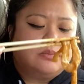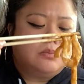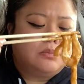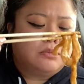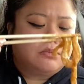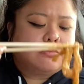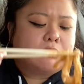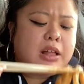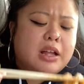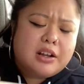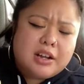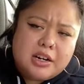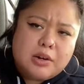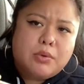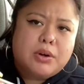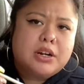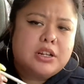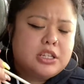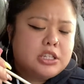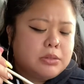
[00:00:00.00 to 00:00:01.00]
I kind of
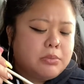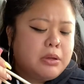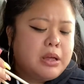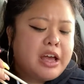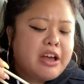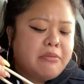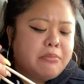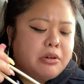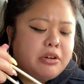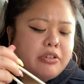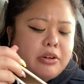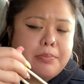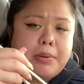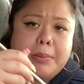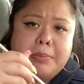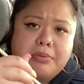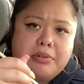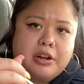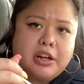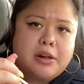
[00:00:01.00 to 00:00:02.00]
wanted this to be, have more of a
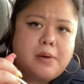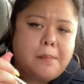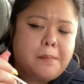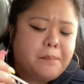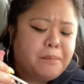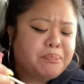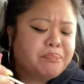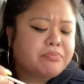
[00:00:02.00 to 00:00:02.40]
pepper, um,